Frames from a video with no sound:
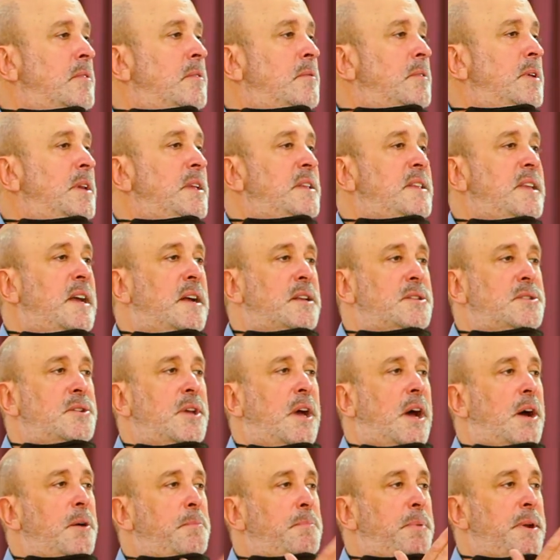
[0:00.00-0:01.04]
When he tells you
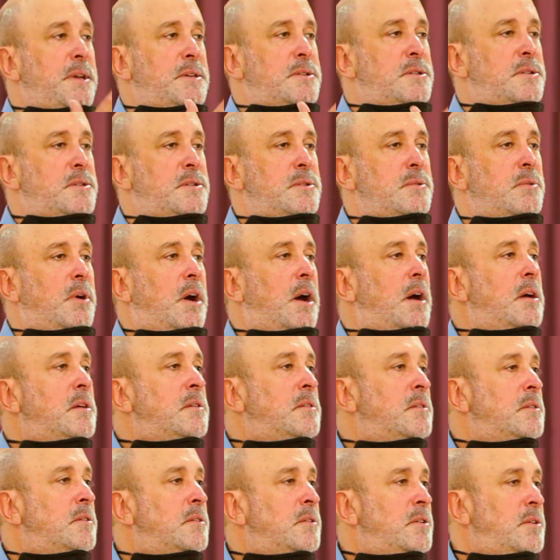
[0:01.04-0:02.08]
how precious you are,
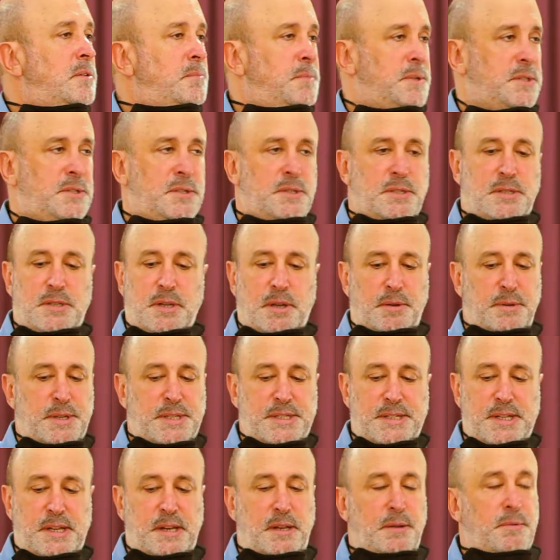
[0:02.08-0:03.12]
you must just know
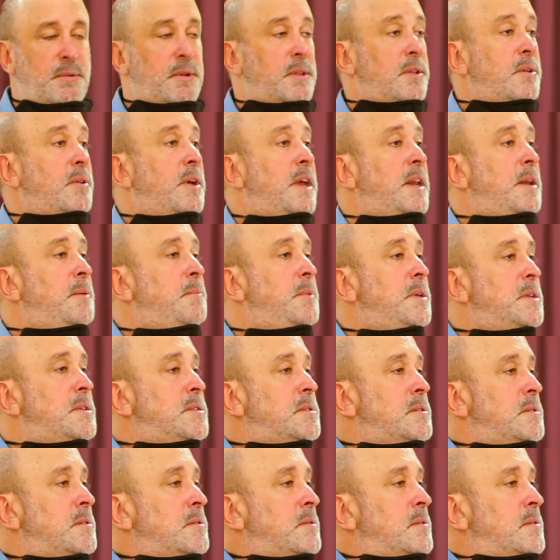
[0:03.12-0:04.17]
he's dealing with your enemies.